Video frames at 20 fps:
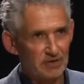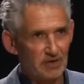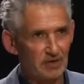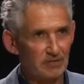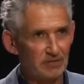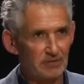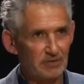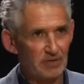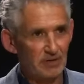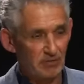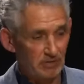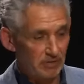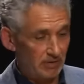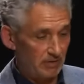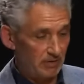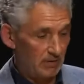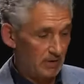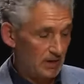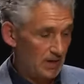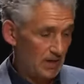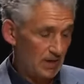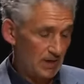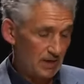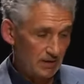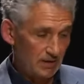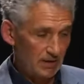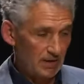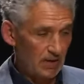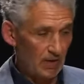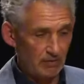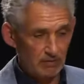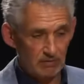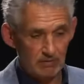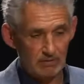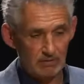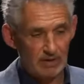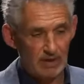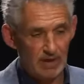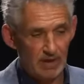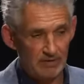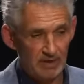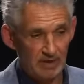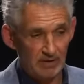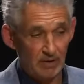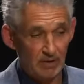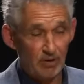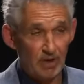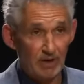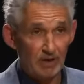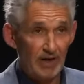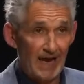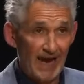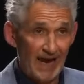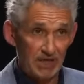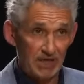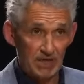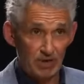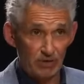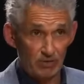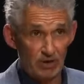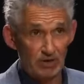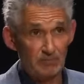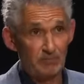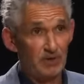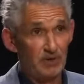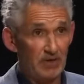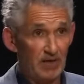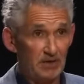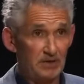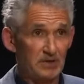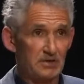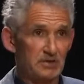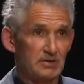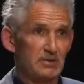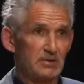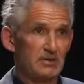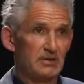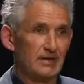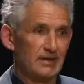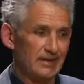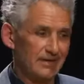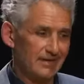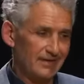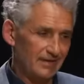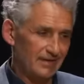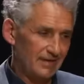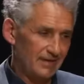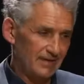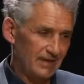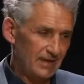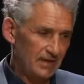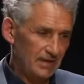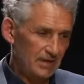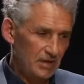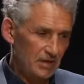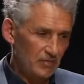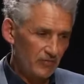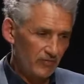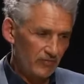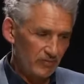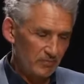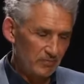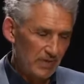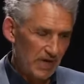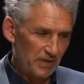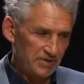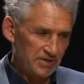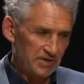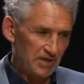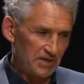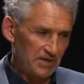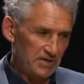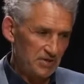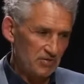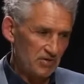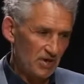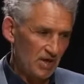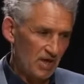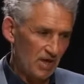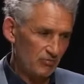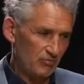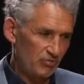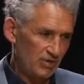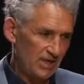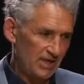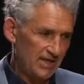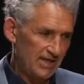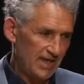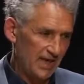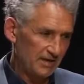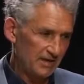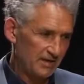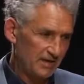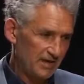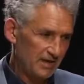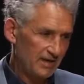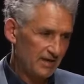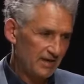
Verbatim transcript: So they were, you know, I think they were accurate, but they just, you, from mouse studies, you can't really get